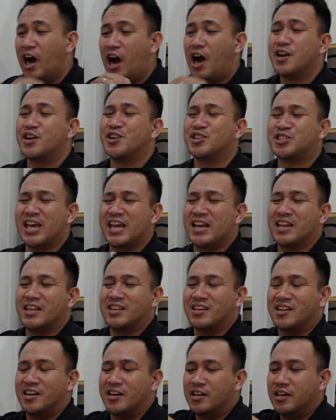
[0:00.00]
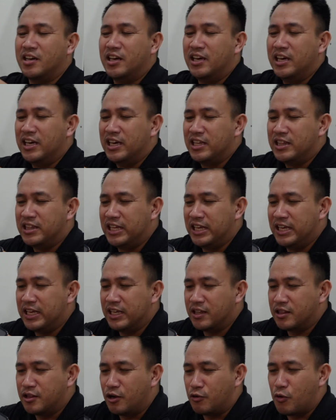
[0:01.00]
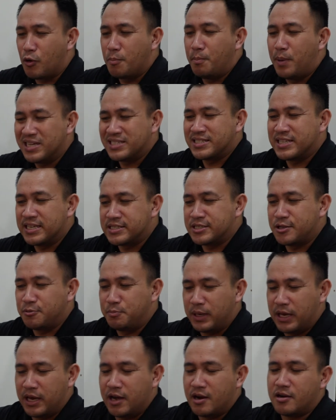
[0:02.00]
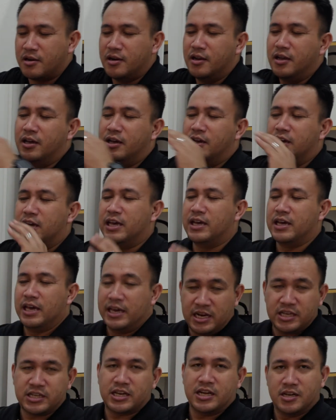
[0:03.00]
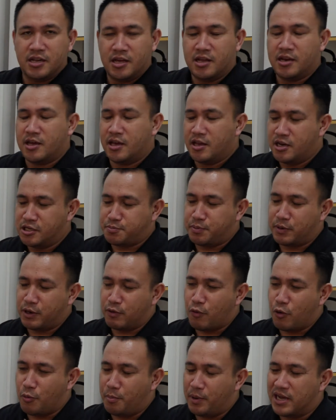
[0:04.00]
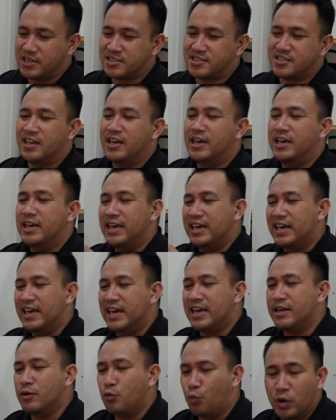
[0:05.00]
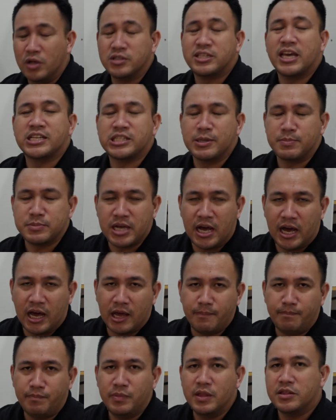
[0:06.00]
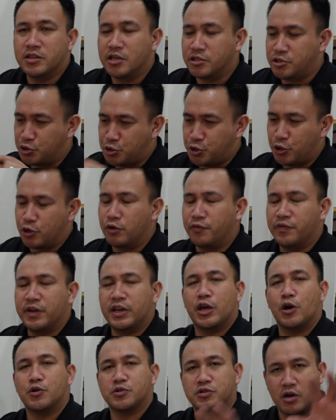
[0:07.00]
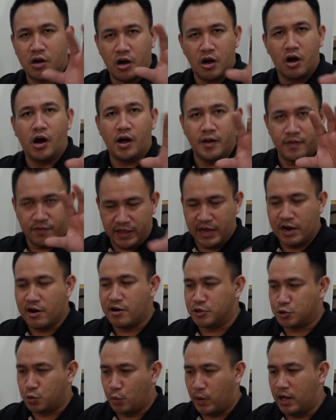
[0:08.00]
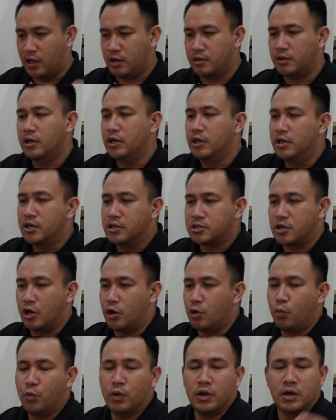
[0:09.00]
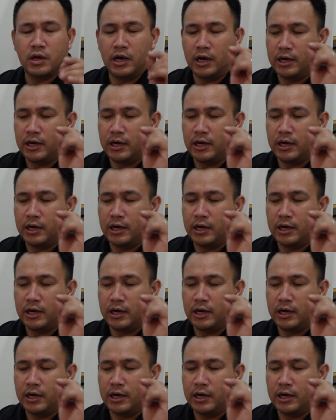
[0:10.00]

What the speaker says: Understanding the robust system here, it is pretty robust. It will take some time. The tutorial videos are there as well. So